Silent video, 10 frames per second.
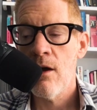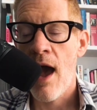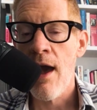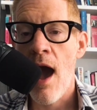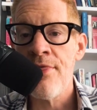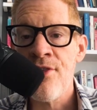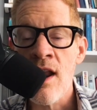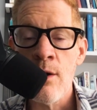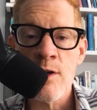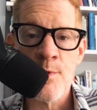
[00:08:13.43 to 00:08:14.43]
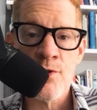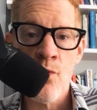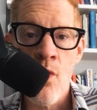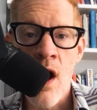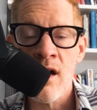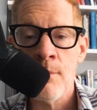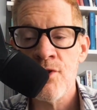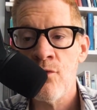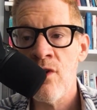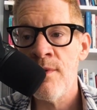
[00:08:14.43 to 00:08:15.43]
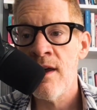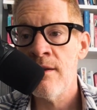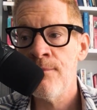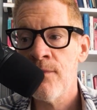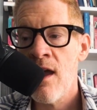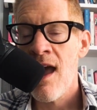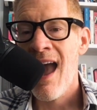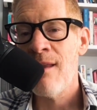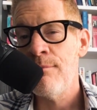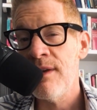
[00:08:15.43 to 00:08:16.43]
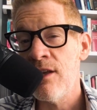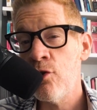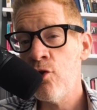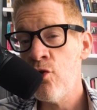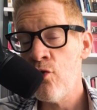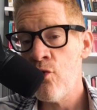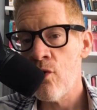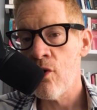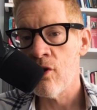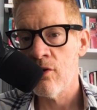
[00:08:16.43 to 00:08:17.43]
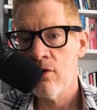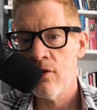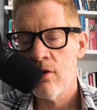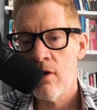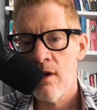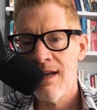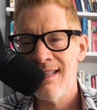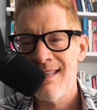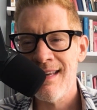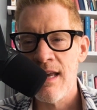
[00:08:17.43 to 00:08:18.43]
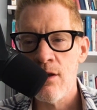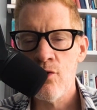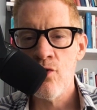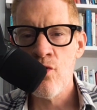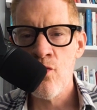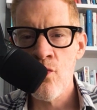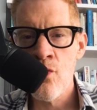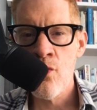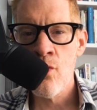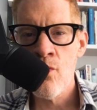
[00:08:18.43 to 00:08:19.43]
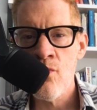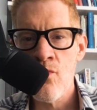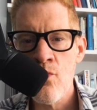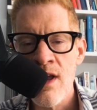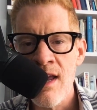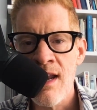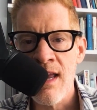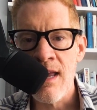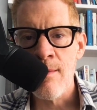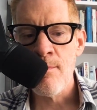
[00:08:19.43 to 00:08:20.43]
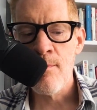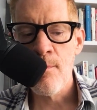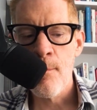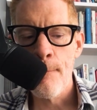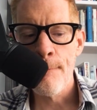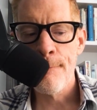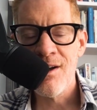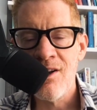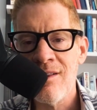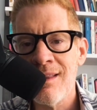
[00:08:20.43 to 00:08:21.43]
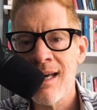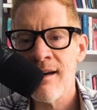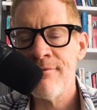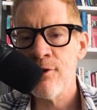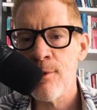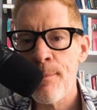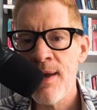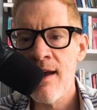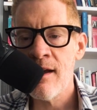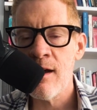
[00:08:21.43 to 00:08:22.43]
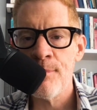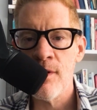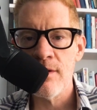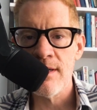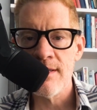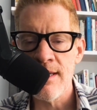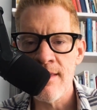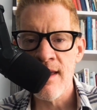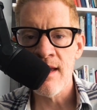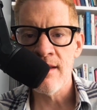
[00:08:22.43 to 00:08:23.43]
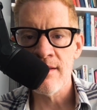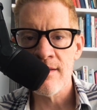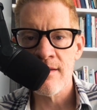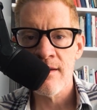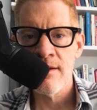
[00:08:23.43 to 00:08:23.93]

I thought I was supposed to walk up to women and be cool and say cool, witty, clever pickup artisty things.